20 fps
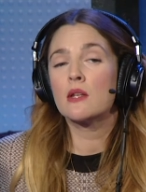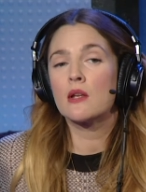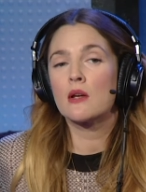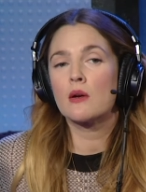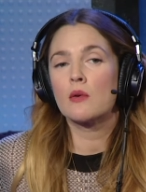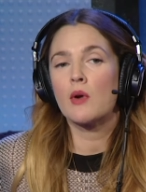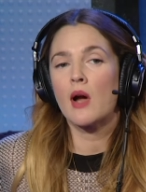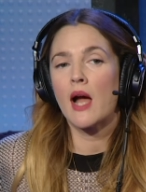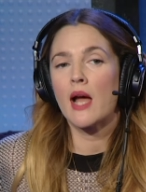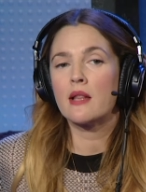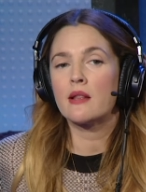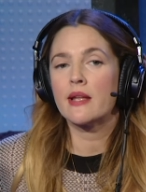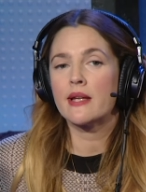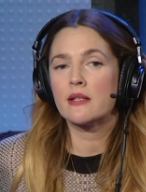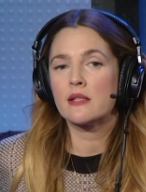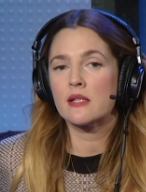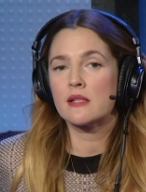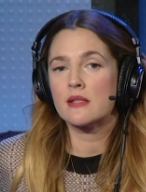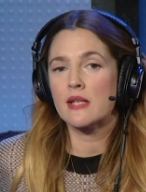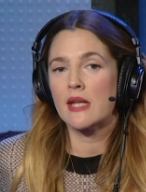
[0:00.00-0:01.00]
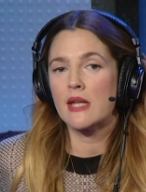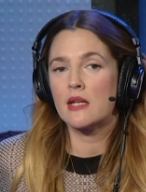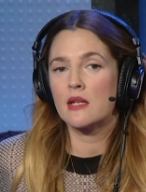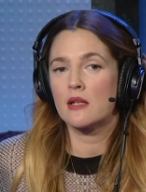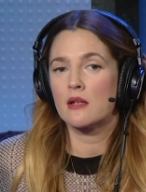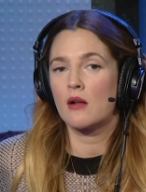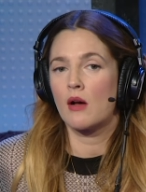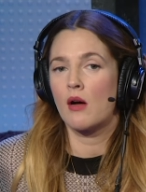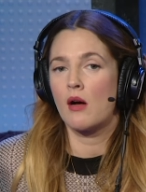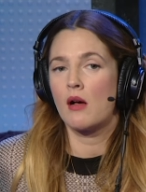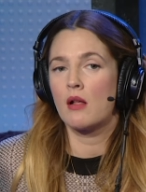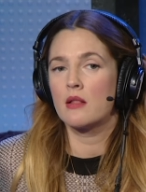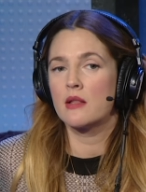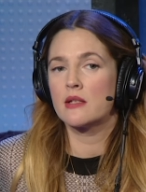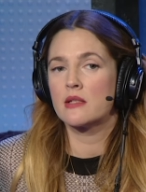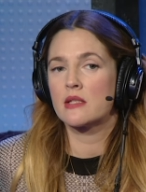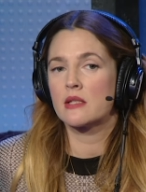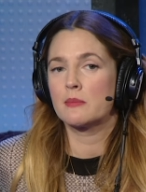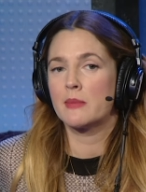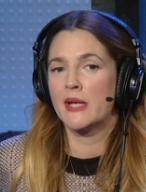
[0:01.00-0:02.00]
you know, I like to take it all
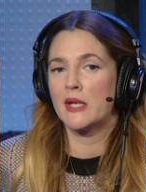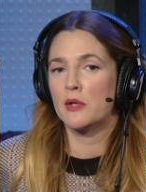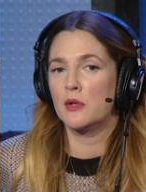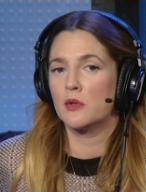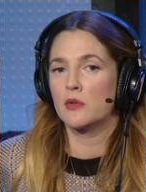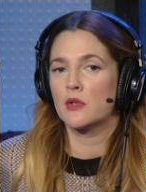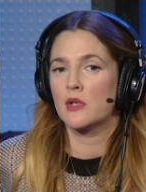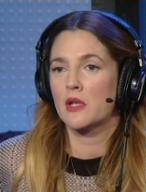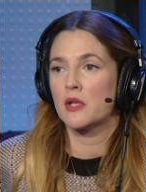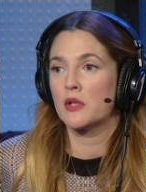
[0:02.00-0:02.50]
into my own